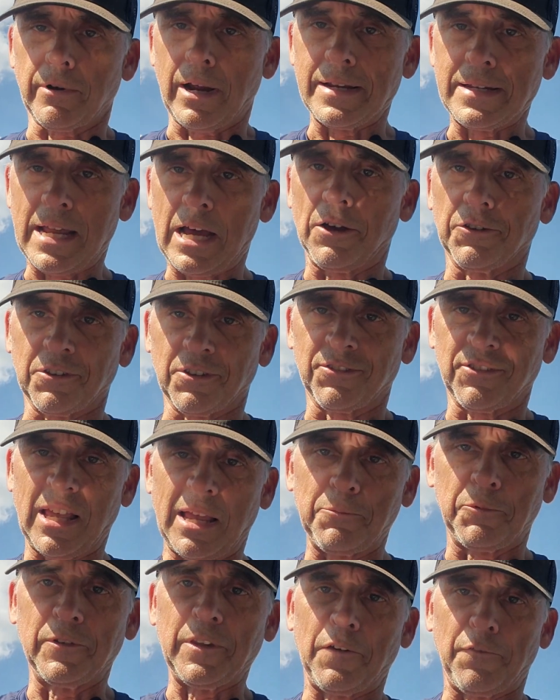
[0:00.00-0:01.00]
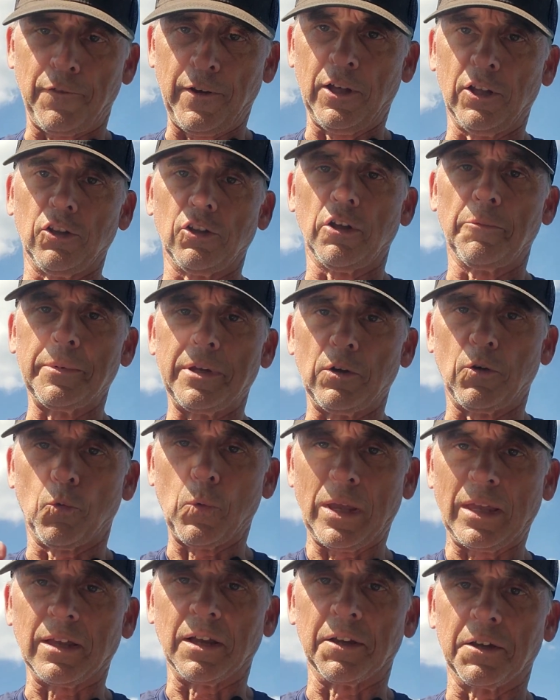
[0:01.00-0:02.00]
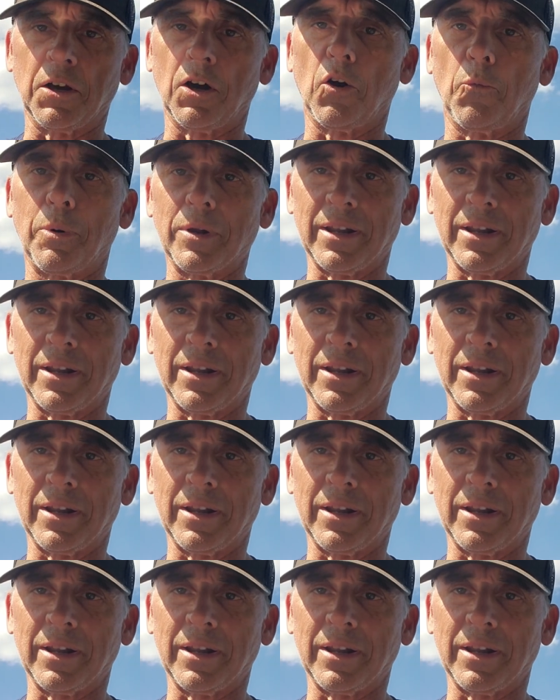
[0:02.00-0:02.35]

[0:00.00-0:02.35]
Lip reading: right now is the same one that failed on me a week ago,